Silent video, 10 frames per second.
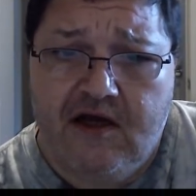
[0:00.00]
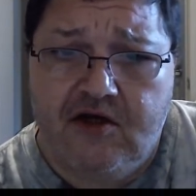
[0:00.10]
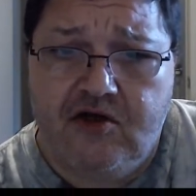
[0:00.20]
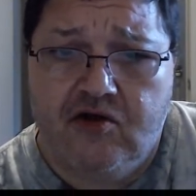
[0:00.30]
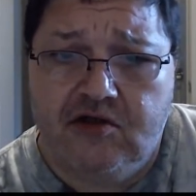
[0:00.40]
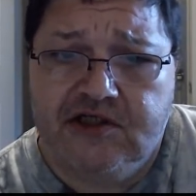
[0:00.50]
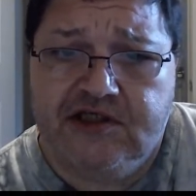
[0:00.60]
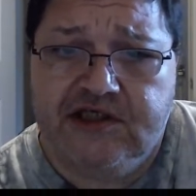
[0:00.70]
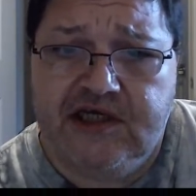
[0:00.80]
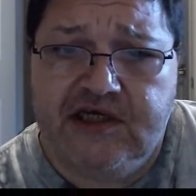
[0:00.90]
nuts,
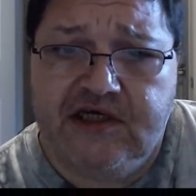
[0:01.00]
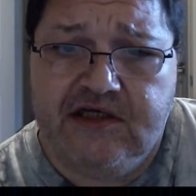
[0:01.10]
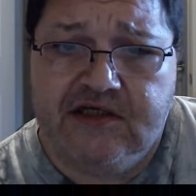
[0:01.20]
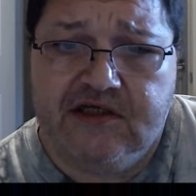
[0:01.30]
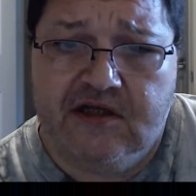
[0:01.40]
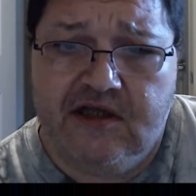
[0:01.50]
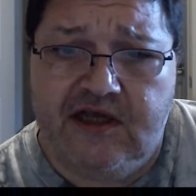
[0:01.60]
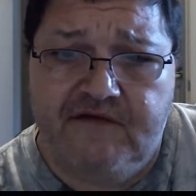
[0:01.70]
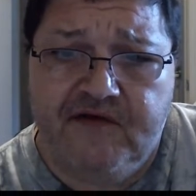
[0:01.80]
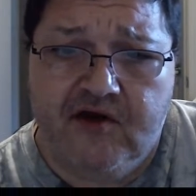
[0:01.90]
seeds,
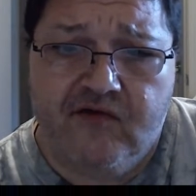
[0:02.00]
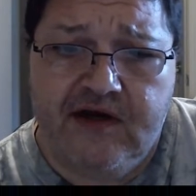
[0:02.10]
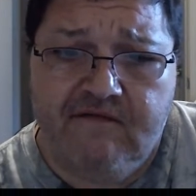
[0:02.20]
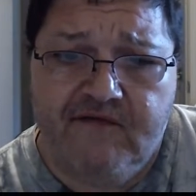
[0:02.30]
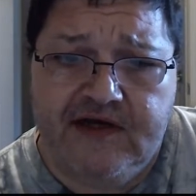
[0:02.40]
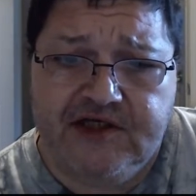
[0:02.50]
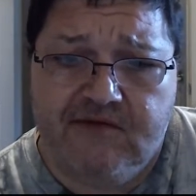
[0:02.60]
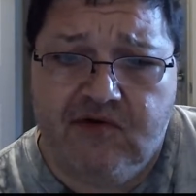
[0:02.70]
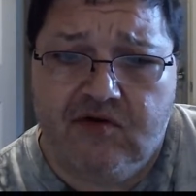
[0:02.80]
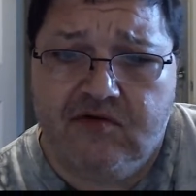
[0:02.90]
leafy green
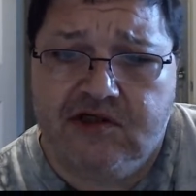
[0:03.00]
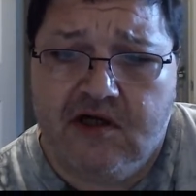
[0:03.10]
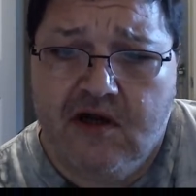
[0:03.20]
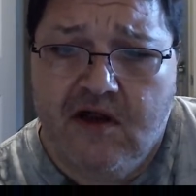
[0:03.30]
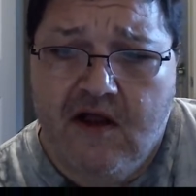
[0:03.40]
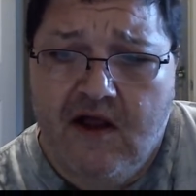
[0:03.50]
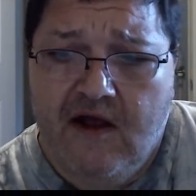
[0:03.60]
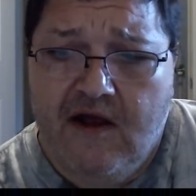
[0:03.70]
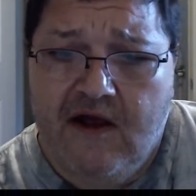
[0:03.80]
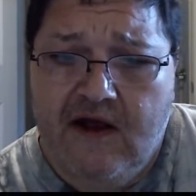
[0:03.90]
vegetables,
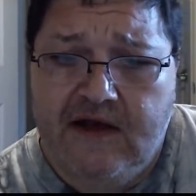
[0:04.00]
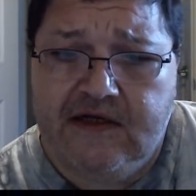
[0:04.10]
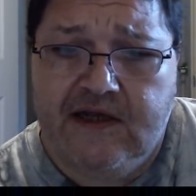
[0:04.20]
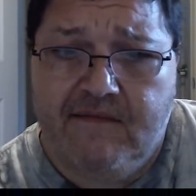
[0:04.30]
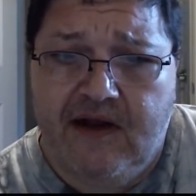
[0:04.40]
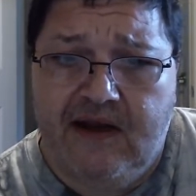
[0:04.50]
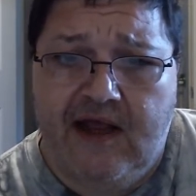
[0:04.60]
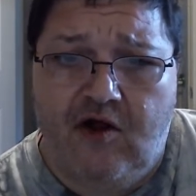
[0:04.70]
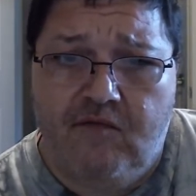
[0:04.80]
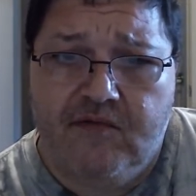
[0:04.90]
and that might
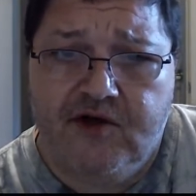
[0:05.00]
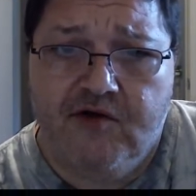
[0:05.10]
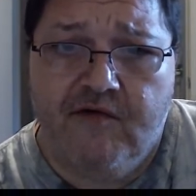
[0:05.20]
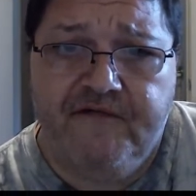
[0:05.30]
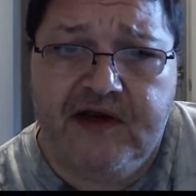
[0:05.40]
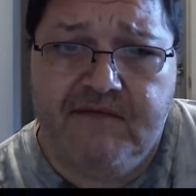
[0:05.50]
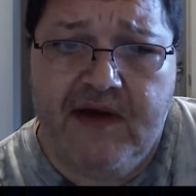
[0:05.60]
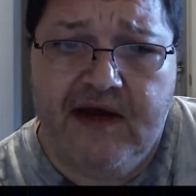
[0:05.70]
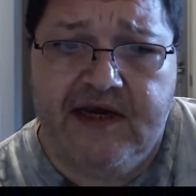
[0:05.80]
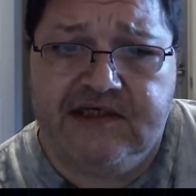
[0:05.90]
help.
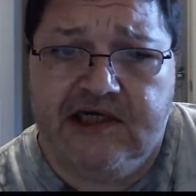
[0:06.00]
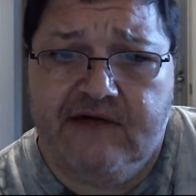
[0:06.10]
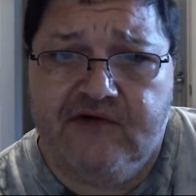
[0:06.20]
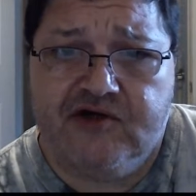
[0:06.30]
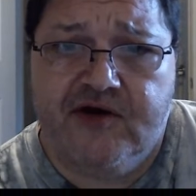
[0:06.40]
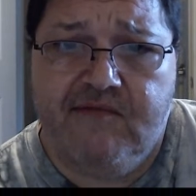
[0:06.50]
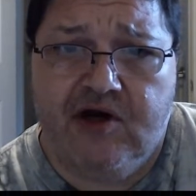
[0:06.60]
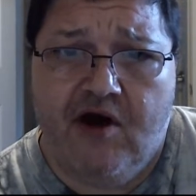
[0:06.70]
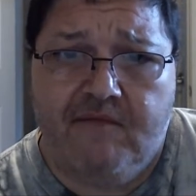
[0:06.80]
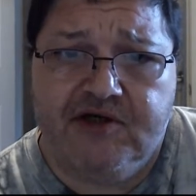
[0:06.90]
Neurofeedback is another
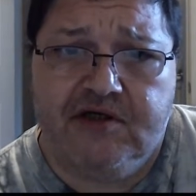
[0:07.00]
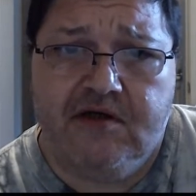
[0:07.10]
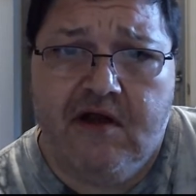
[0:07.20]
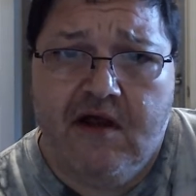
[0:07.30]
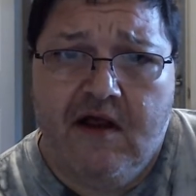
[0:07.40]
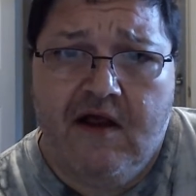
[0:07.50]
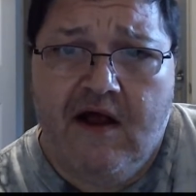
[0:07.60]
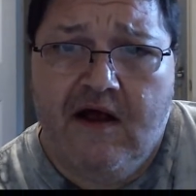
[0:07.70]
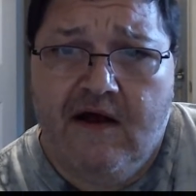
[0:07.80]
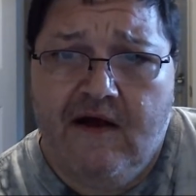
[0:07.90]
treatment option.
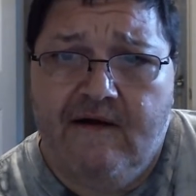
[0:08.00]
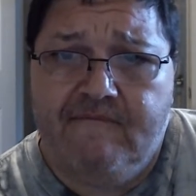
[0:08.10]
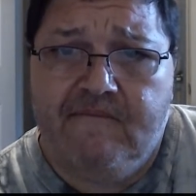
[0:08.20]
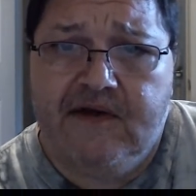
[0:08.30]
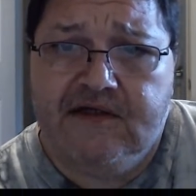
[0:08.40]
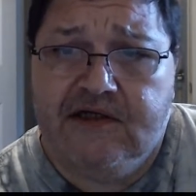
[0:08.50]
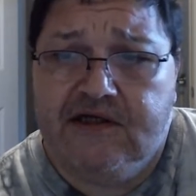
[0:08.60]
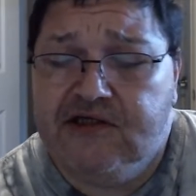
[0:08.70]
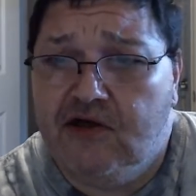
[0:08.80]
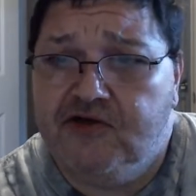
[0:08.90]

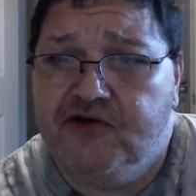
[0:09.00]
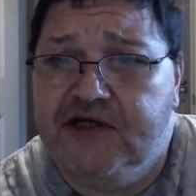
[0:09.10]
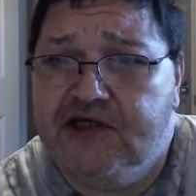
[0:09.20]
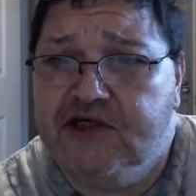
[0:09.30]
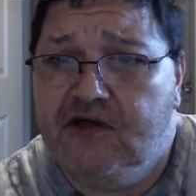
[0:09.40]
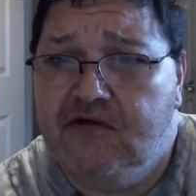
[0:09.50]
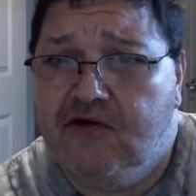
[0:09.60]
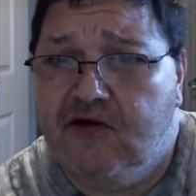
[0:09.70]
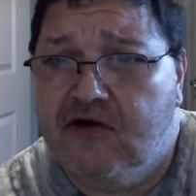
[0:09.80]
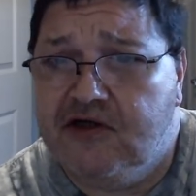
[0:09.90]
It's non-traditional,
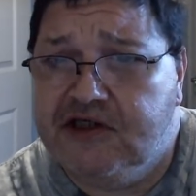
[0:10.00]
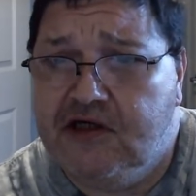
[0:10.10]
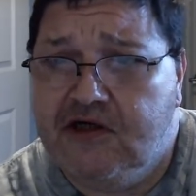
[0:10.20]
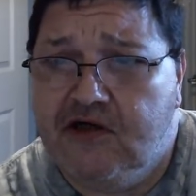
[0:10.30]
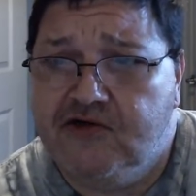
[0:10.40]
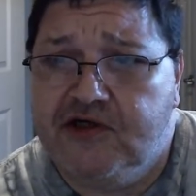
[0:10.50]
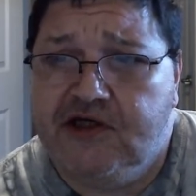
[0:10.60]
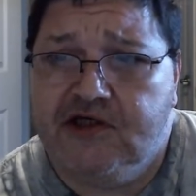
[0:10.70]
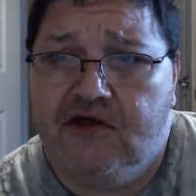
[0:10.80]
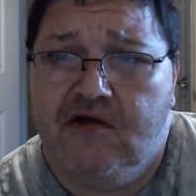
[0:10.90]
or considered
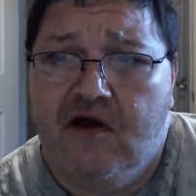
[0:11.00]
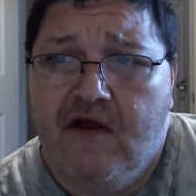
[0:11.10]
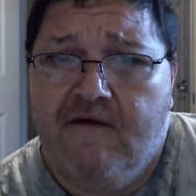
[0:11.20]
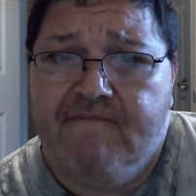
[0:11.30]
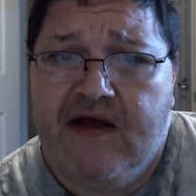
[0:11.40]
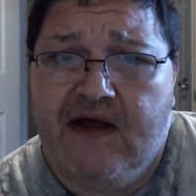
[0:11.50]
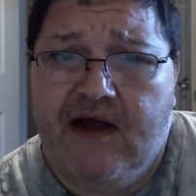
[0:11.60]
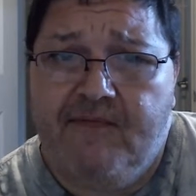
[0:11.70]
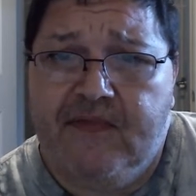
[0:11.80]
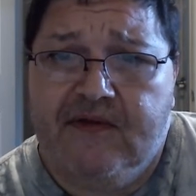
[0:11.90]
non-traditional.
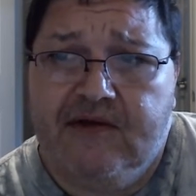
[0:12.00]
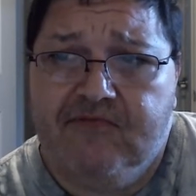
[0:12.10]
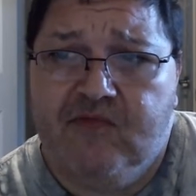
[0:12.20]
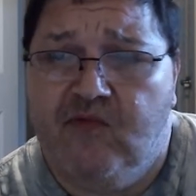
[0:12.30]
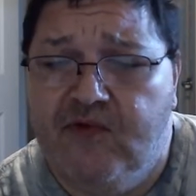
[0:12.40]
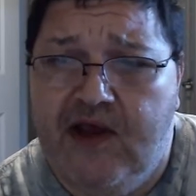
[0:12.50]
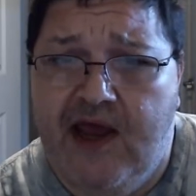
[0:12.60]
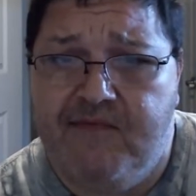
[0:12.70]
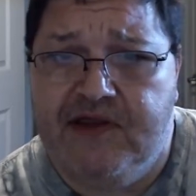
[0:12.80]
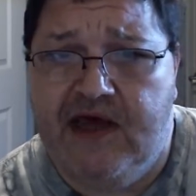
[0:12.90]
The
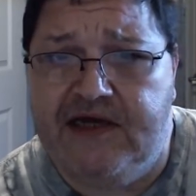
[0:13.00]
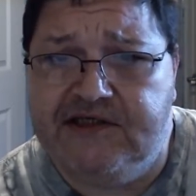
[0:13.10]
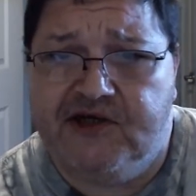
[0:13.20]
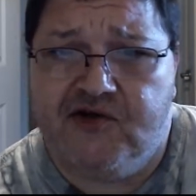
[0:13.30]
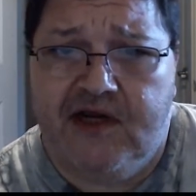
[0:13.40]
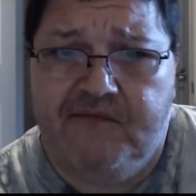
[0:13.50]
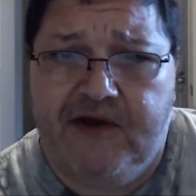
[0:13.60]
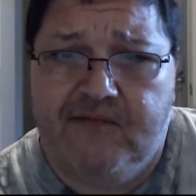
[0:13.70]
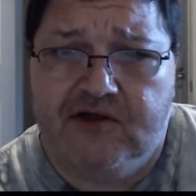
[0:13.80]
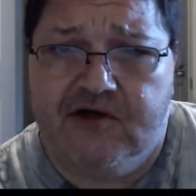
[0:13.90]
aim of that is to train
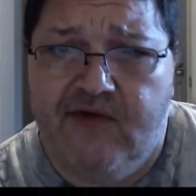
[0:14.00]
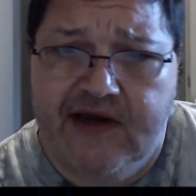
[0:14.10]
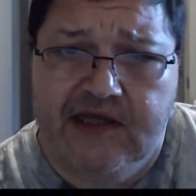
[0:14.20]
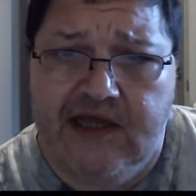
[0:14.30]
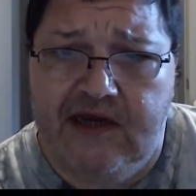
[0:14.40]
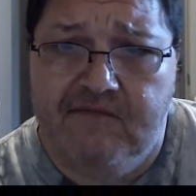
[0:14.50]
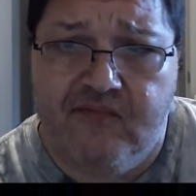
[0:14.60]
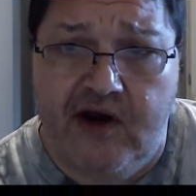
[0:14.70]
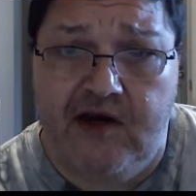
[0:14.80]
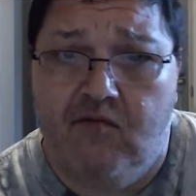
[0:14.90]
people to regulate
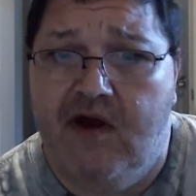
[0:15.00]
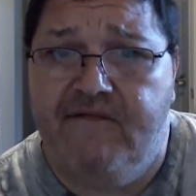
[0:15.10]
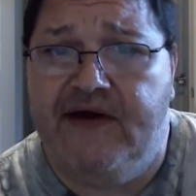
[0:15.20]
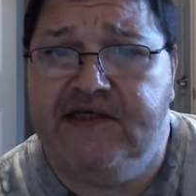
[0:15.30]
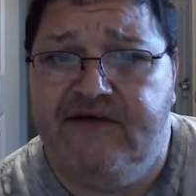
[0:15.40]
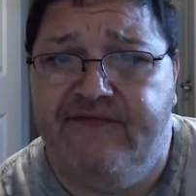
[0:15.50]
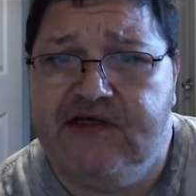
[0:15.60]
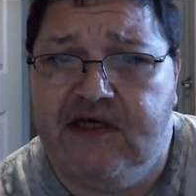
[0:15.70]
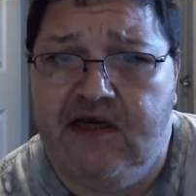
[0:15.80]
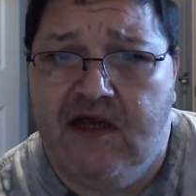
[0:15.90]
brainwave
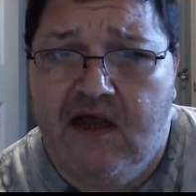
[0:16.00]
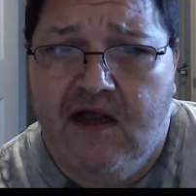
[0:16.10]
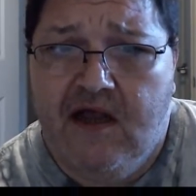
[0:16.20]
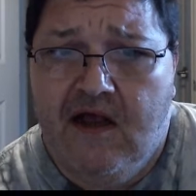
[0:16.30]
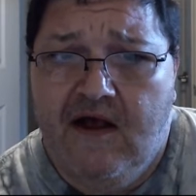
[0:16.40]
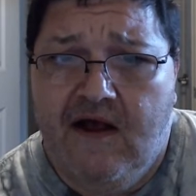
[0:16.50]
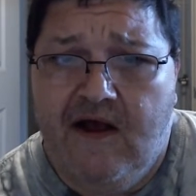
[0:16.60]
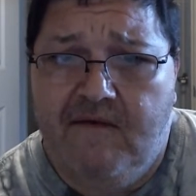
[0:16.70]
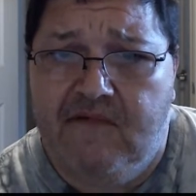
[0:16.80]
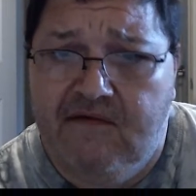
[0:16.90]
activity.
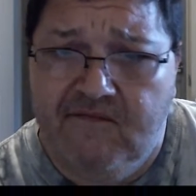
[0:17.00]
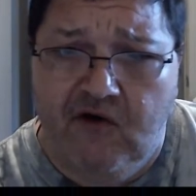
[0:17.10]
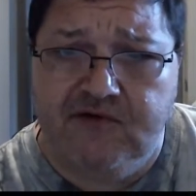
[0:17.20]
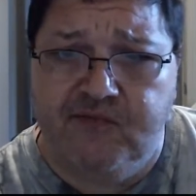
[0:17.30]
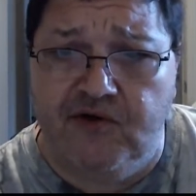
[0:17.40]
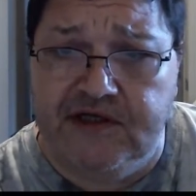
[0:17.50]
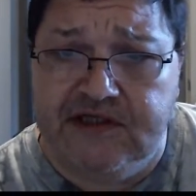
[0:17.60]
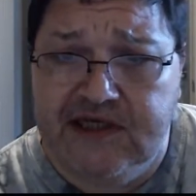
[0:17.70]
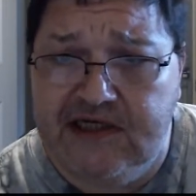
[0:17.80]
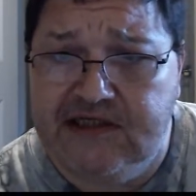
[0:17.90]
Involves putting
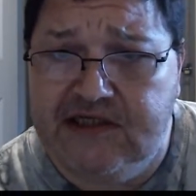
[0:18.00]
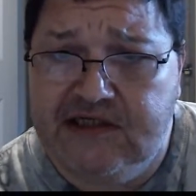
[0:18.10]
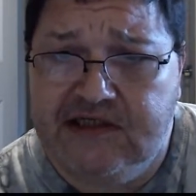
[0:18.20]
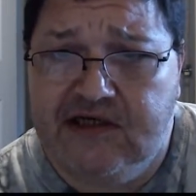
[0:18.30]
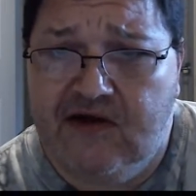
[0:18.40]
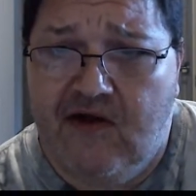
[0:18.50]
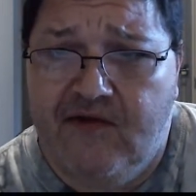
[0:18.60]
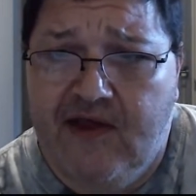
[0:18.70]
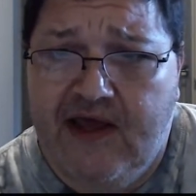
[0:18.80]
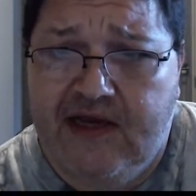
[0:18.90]
sensors
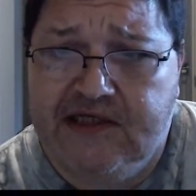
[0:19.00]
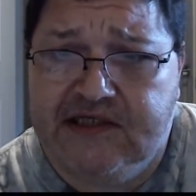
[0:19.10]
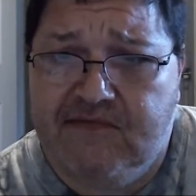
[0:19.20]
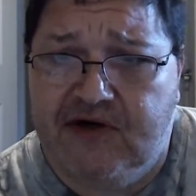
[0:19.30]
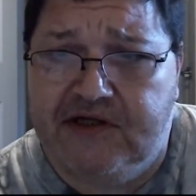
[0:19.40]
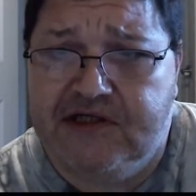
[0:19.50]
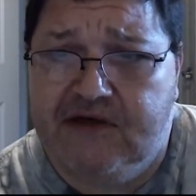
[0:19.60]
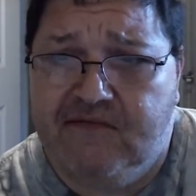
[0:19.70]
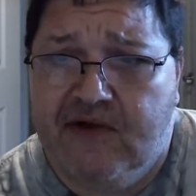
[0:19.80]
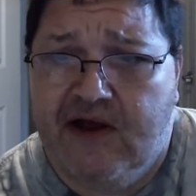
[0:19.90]
on the head to monitor